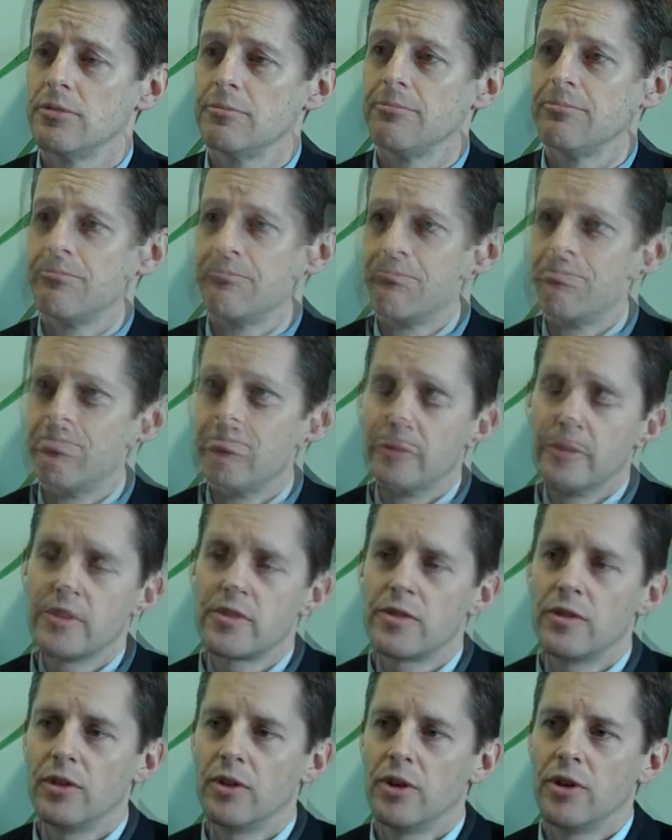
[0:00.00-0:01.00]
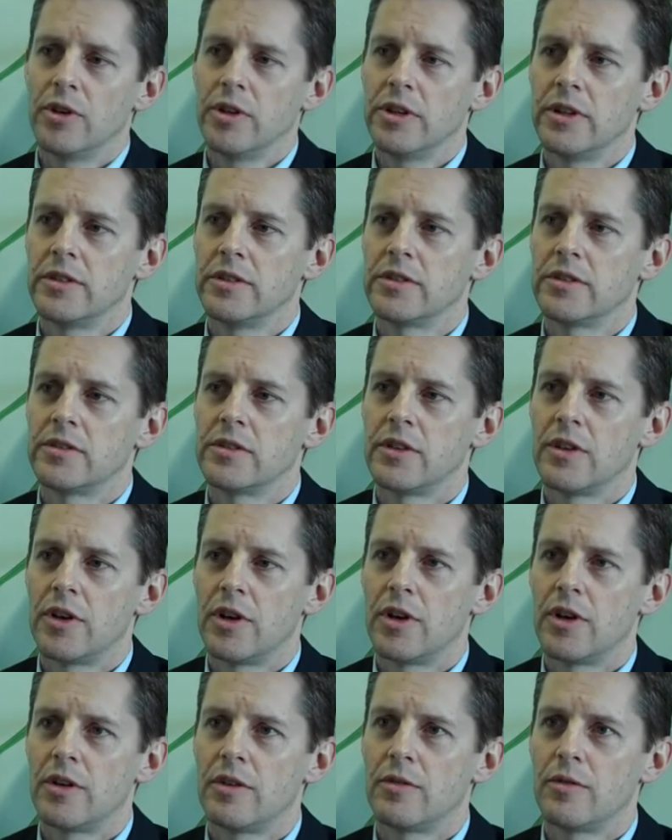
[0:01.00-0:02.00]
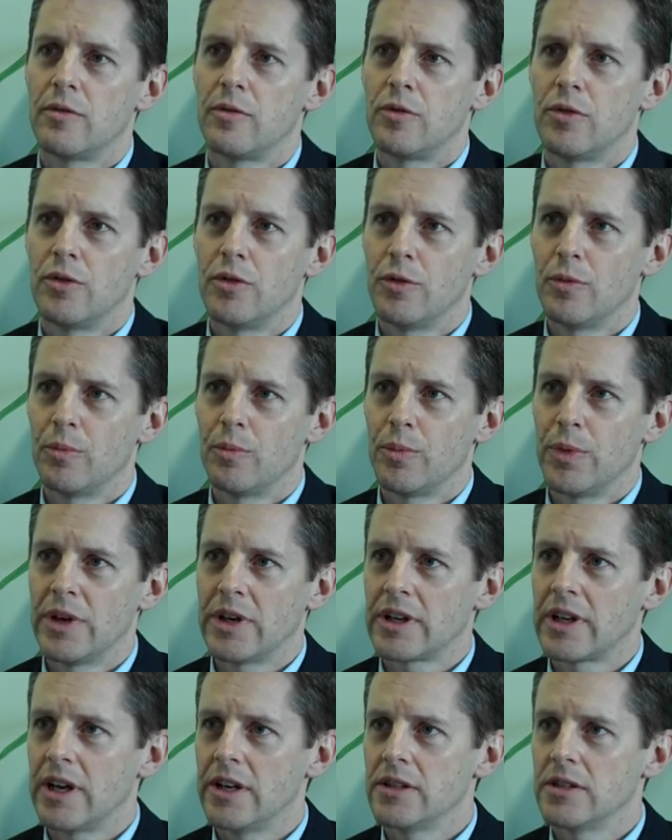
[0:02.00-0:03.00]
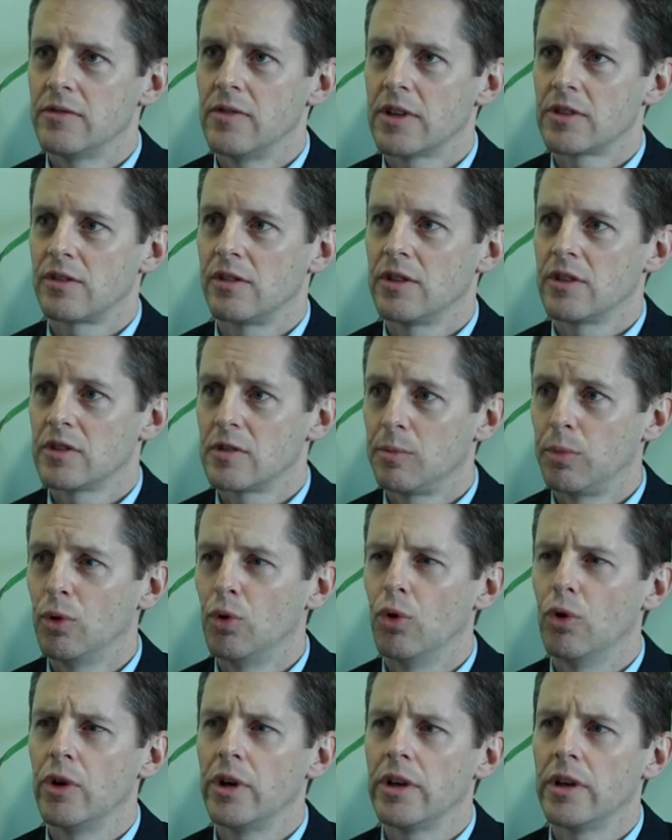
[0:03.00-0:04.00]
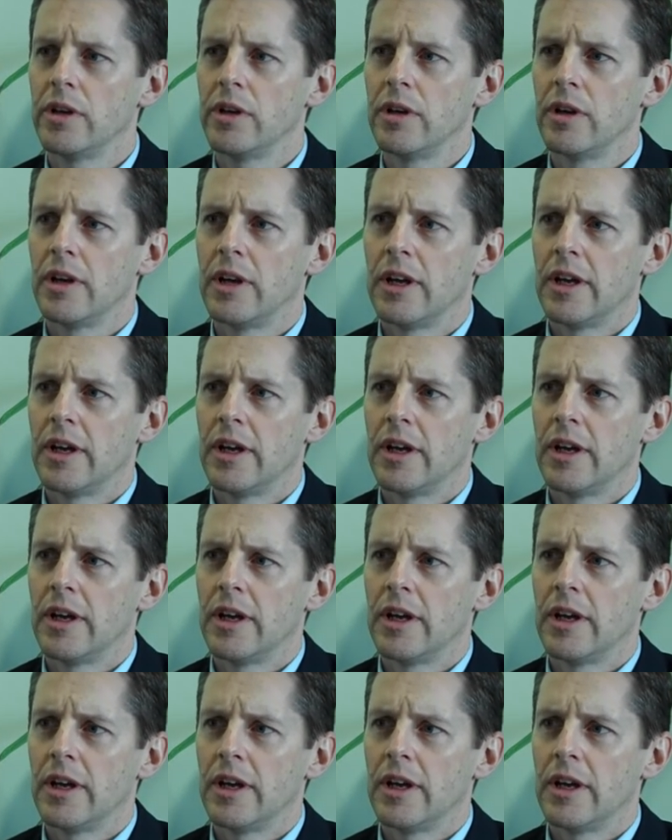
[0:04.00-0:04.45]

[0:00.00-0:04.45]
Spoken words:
I think this professional learning's been a case of actually exploring and